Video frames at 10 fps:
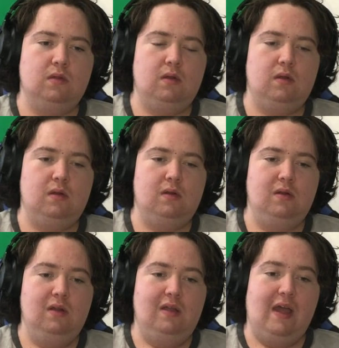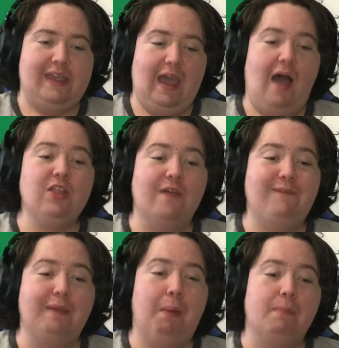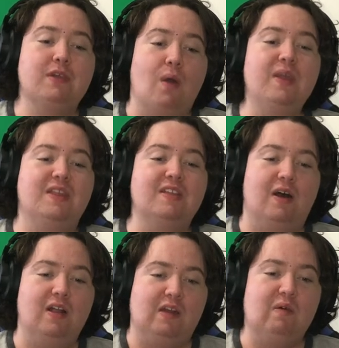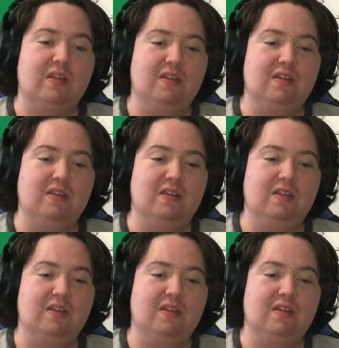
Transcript: keep it to yourself. I okay, I don't think Bob's everybody. going to tell anyone.